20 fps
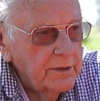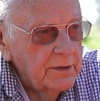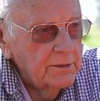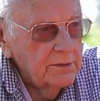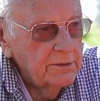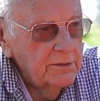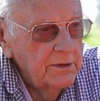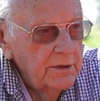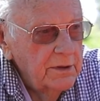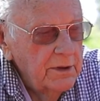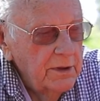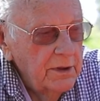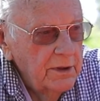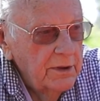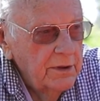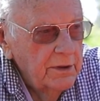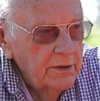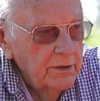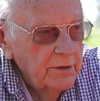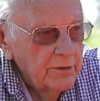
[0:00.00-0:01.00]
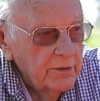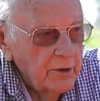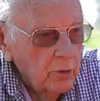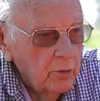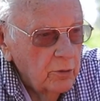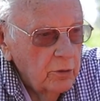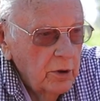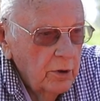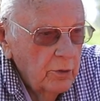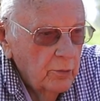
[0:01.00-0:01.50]
uh,
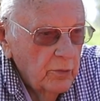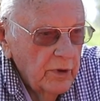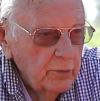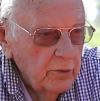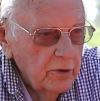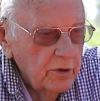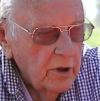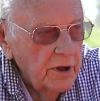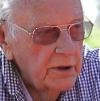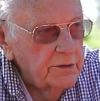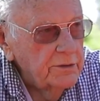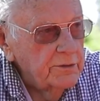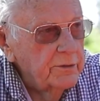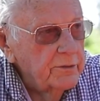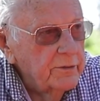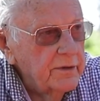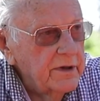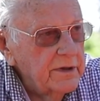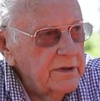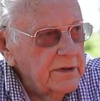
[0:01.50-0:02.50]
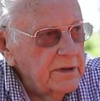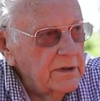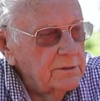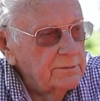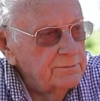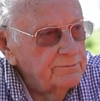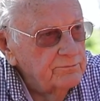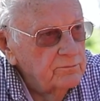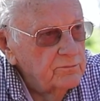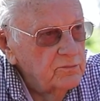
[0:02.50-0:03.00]
so we went on to the uh,
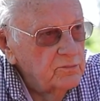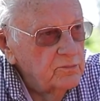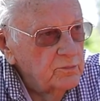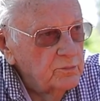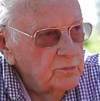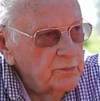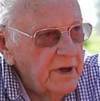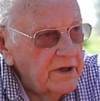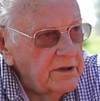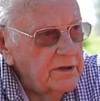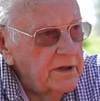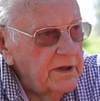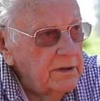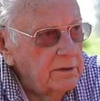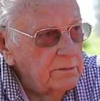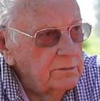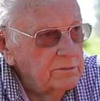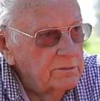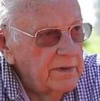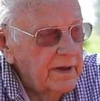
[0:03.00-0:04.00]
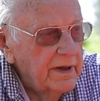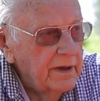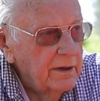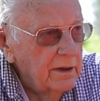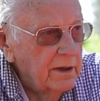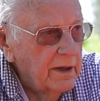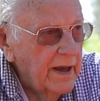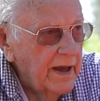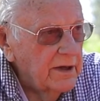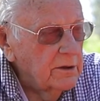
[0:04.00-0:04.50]
picnic,
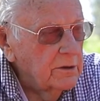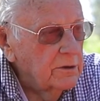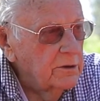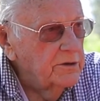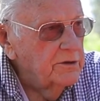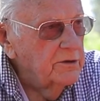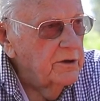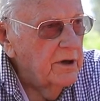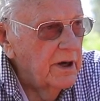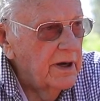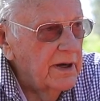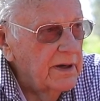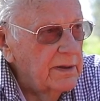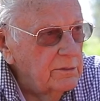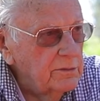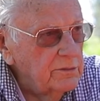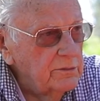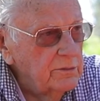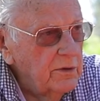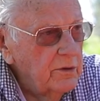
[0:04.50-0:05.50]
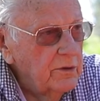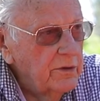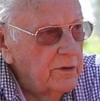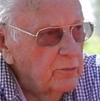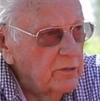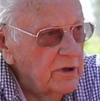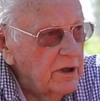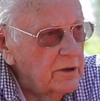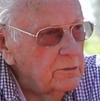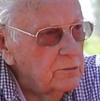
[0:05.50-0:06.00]
had a good time,
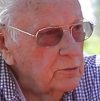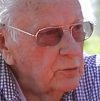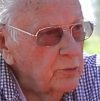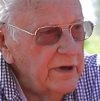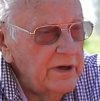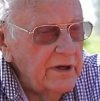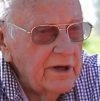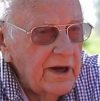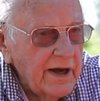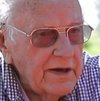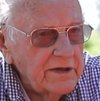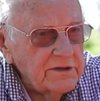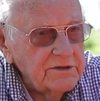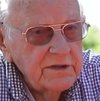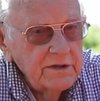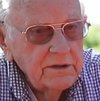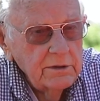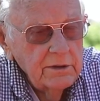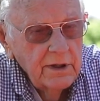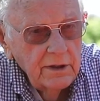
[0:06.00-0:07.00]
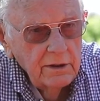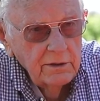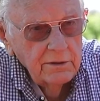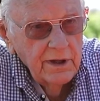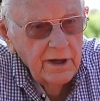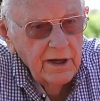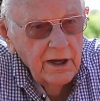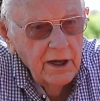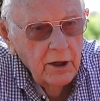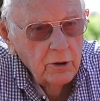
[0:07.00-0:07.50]
little realizing
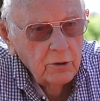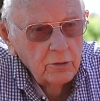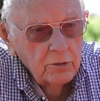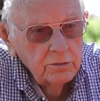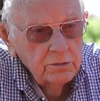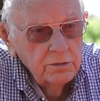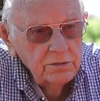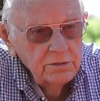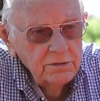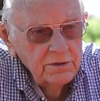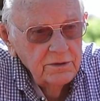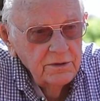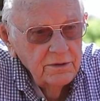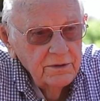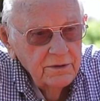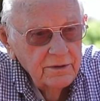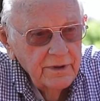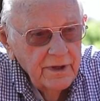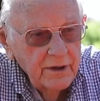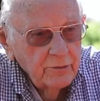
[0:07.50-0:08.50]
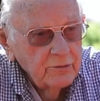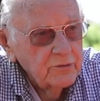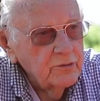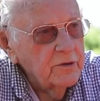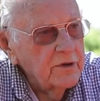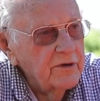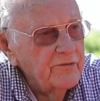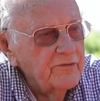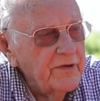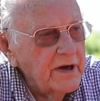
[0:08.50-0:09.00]
how this
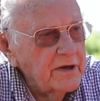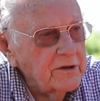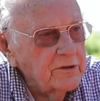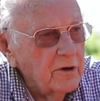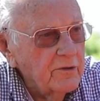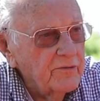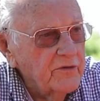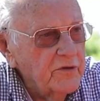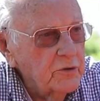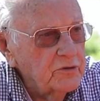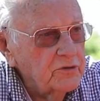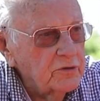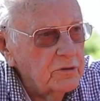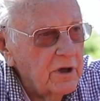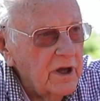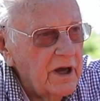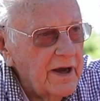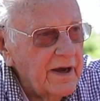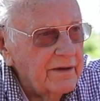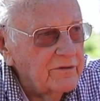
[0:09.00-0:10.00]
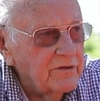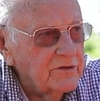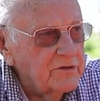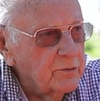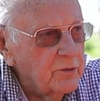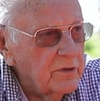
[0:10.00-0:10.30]
would affect our future lives,